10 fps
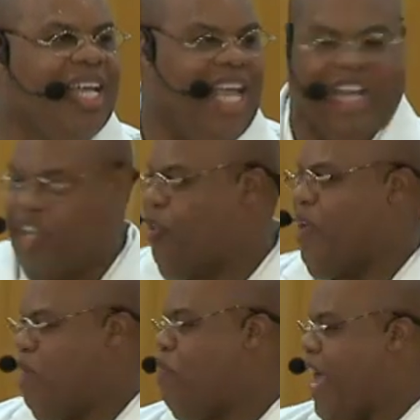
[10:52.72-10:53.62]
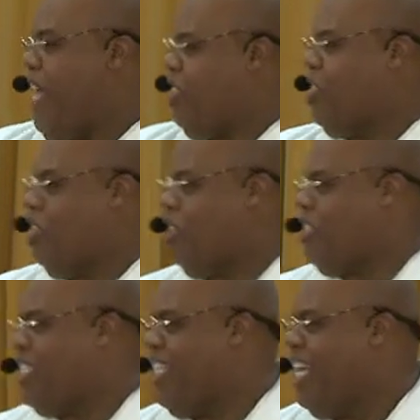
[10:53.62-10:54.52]
in green pastures.
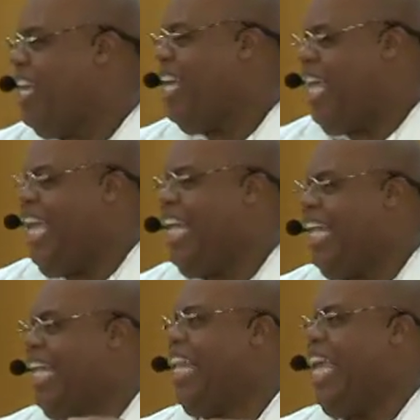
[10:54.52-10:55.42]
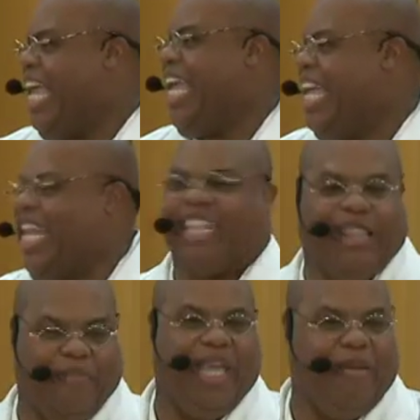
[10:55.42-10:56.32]
He leadeth
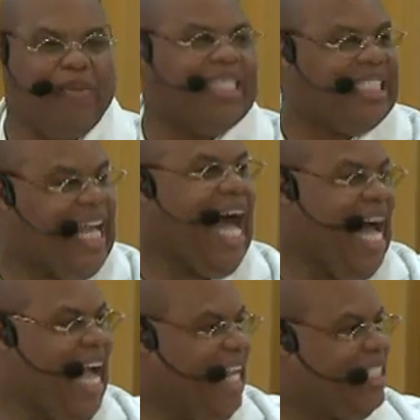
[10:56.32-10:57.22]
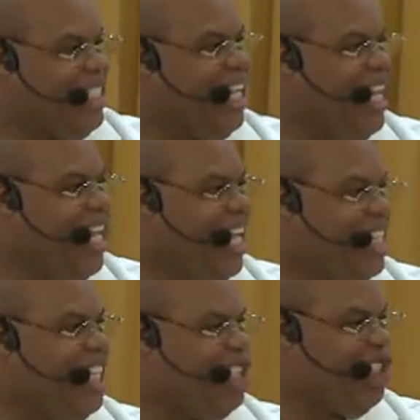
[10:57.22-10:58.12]
me besides
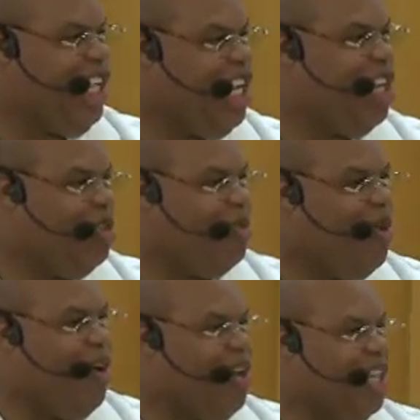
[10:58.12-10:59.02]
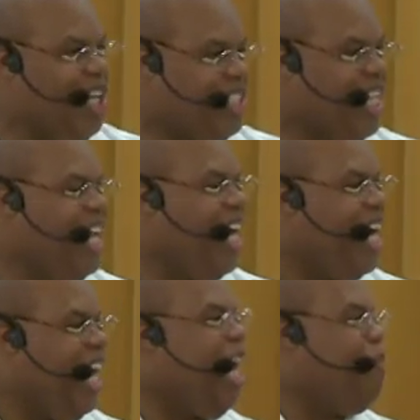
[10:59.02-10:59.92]
the still waters.
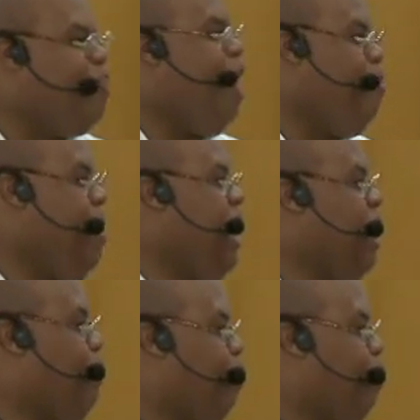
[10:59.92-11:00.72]
He put me in a